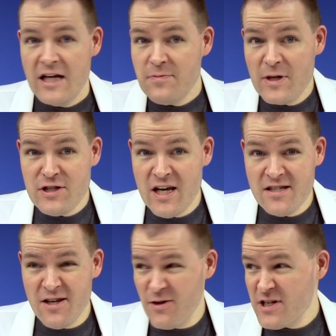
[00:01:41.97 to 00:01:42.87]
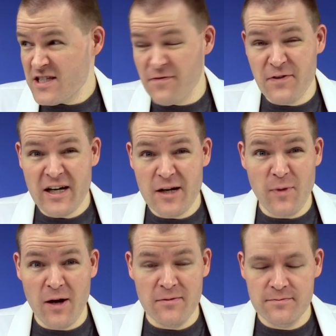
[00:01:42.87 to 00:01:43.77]
It's much easier just to forget
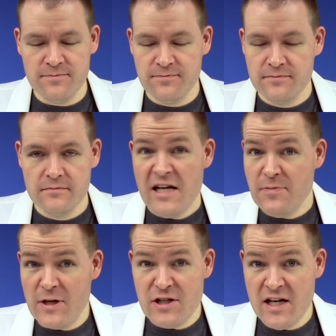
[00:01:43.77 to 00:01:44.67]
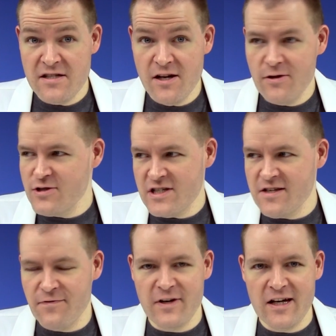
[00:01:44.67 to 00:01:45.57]
about. It's much easier just
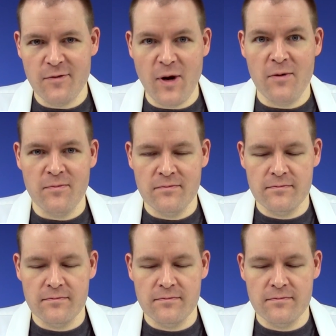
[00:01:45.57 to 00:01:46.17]
to forget about